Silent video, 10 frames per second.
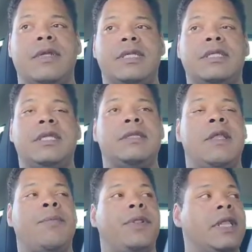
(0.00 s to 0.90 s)
This is
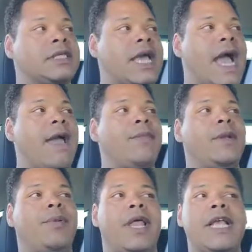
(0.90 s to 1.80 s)
the time
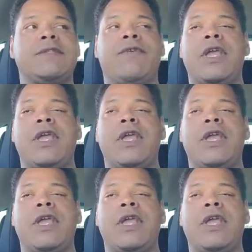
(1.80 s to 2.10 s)
and the place for